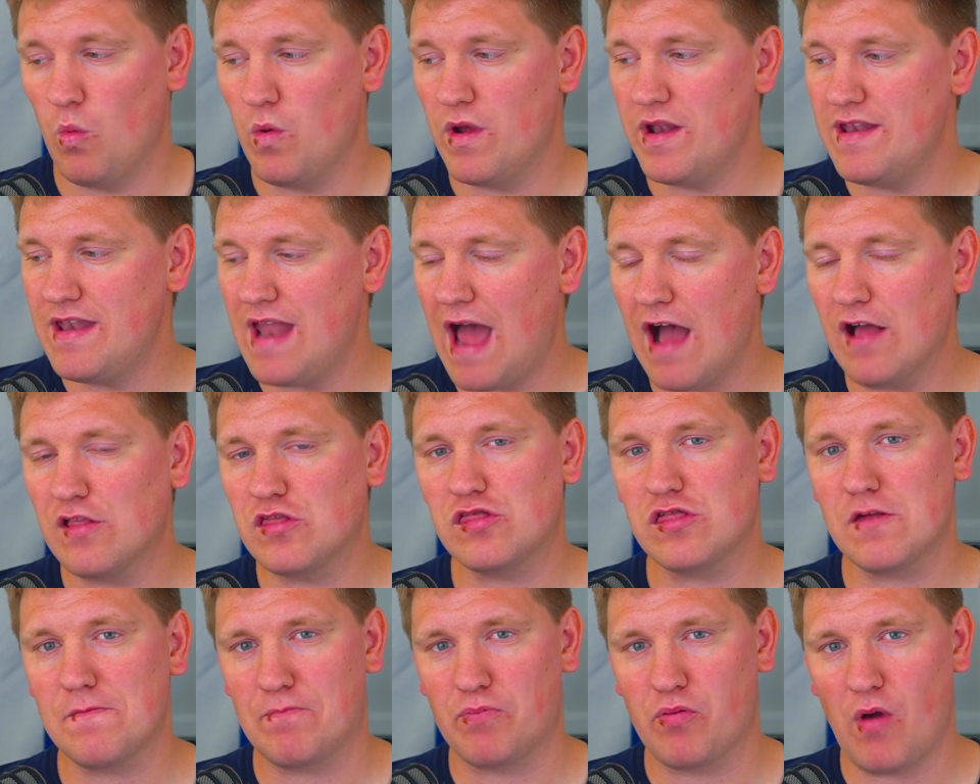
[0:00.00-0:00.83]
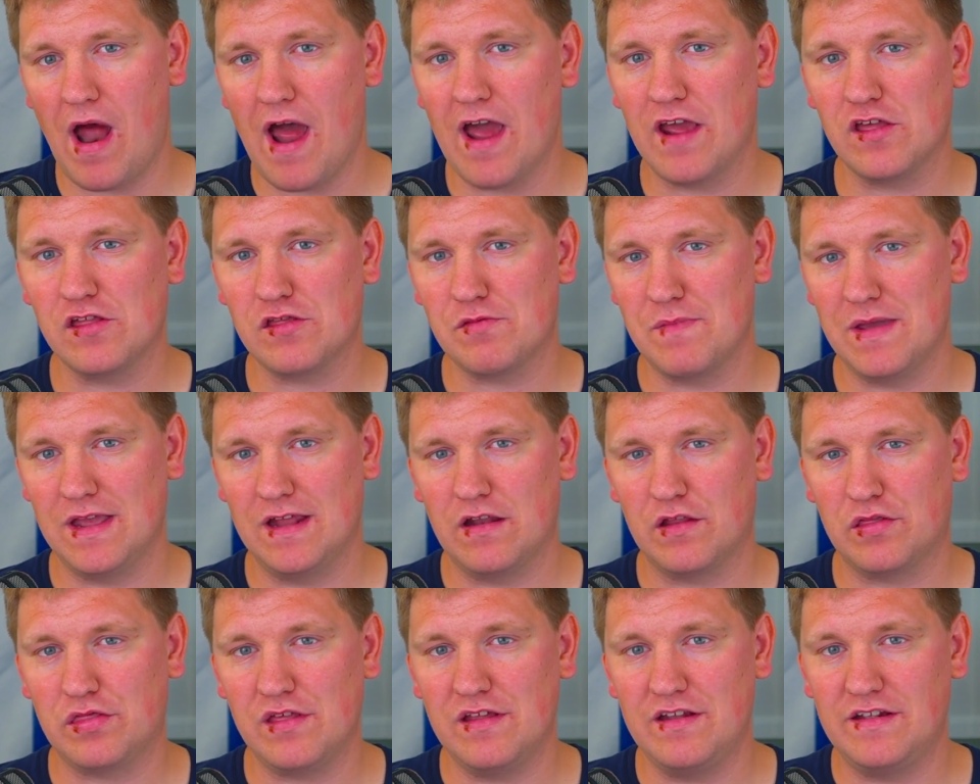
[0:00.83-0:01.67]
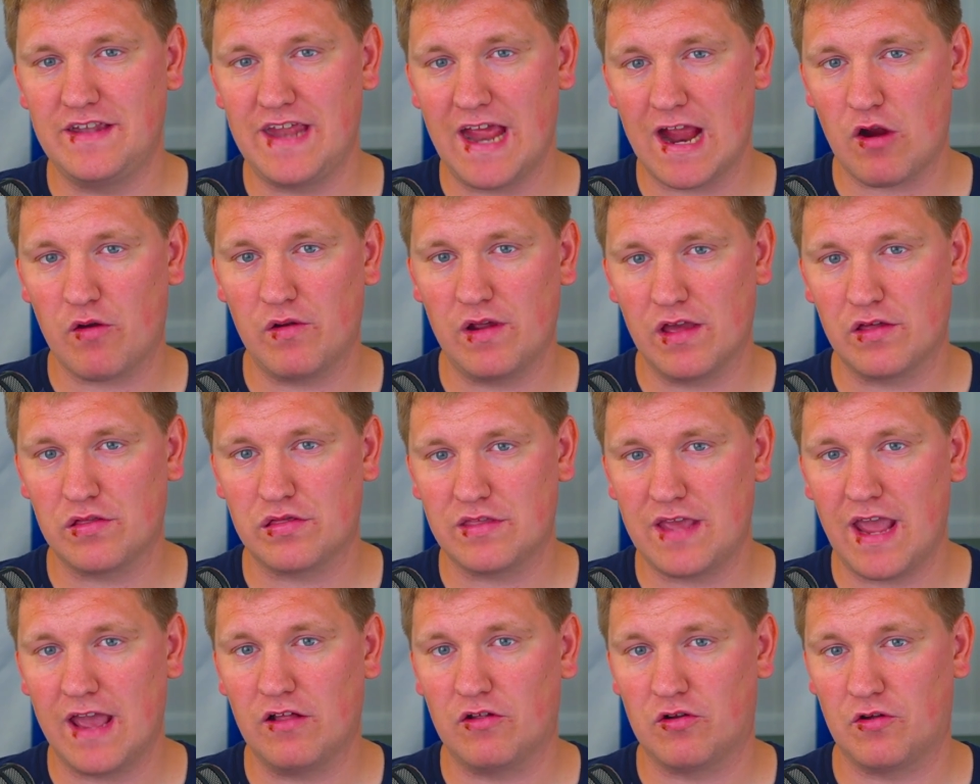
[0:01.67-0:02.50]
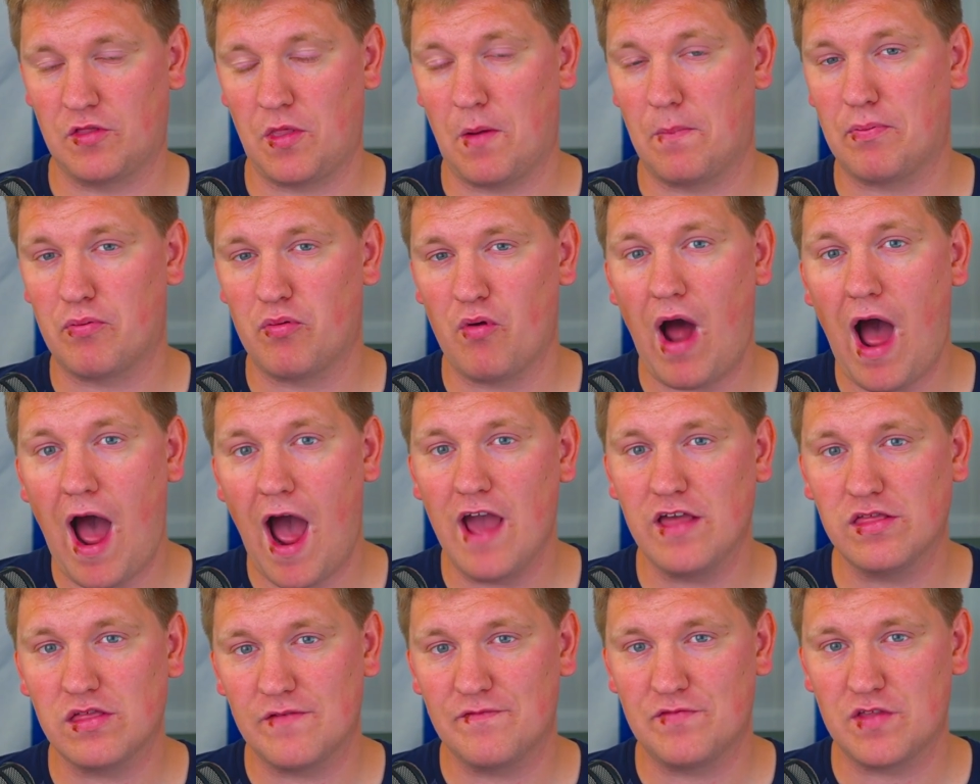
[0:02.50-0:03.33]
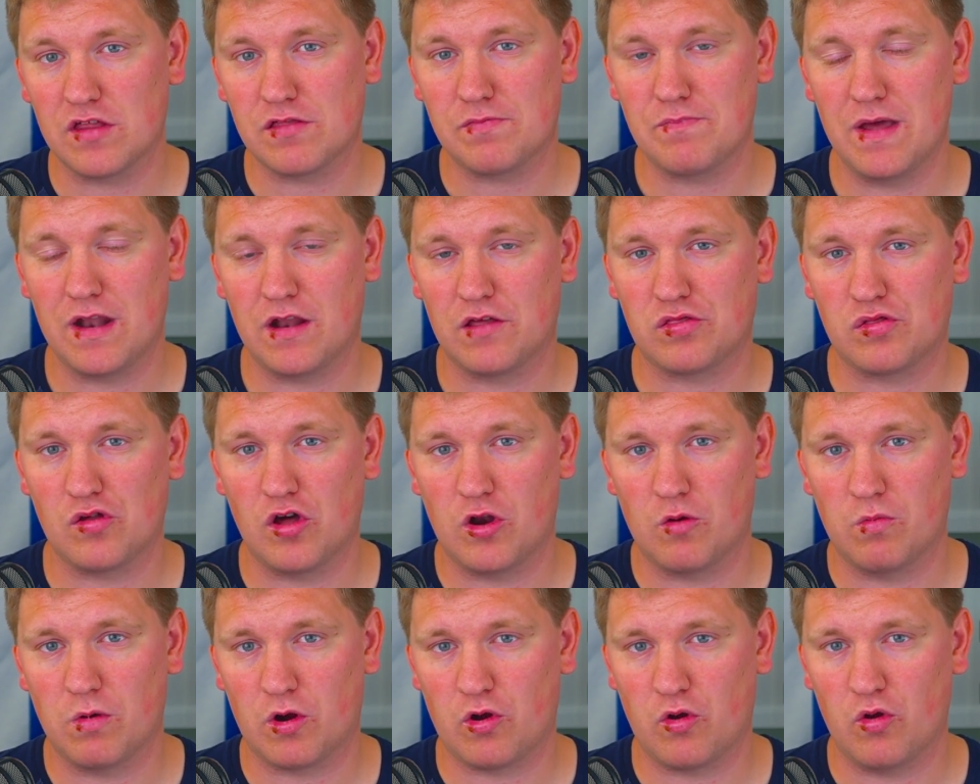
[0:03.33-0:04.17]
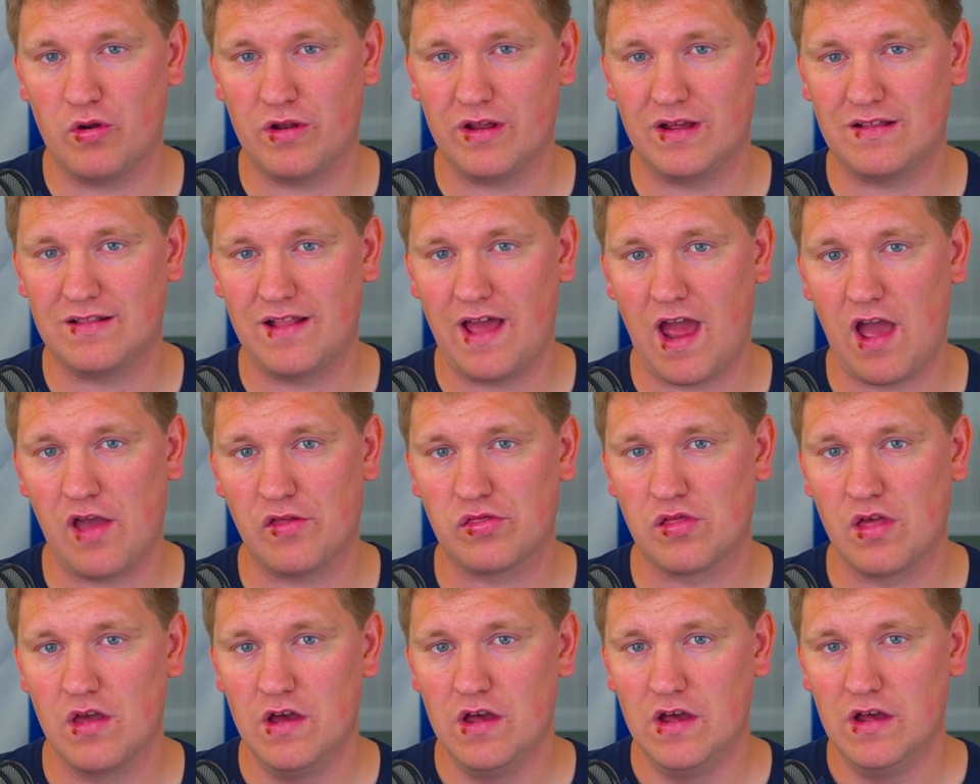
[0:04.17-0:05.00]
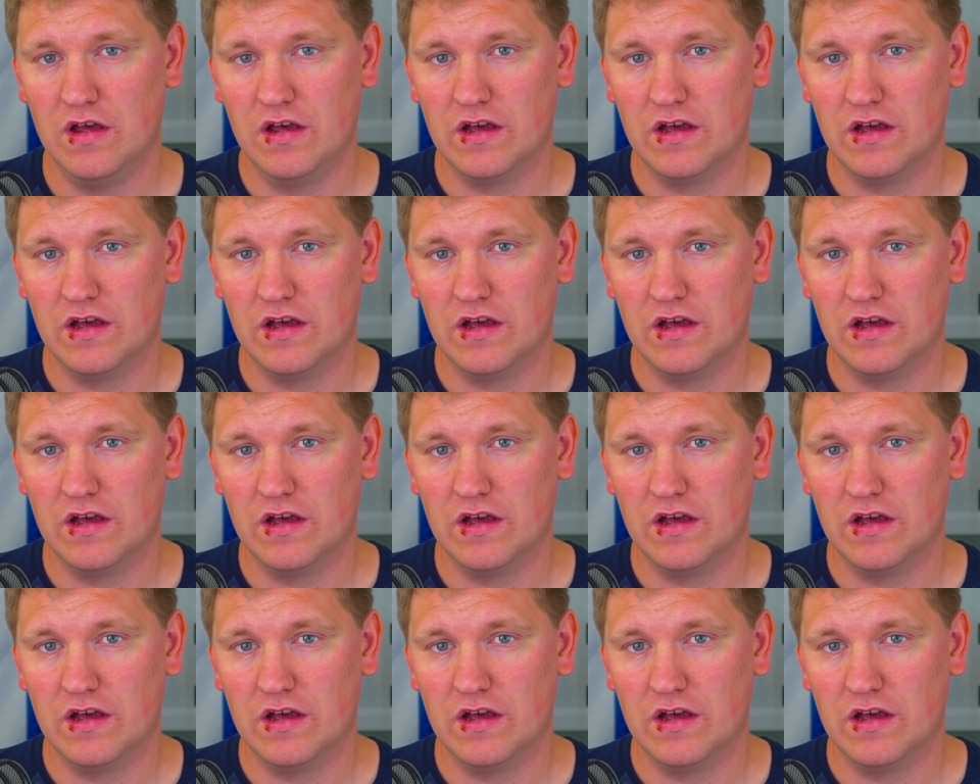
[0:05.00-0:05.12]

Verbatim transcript: It would not surprise me to see Darius Taylor, the prize of this Minnesota recruiting class,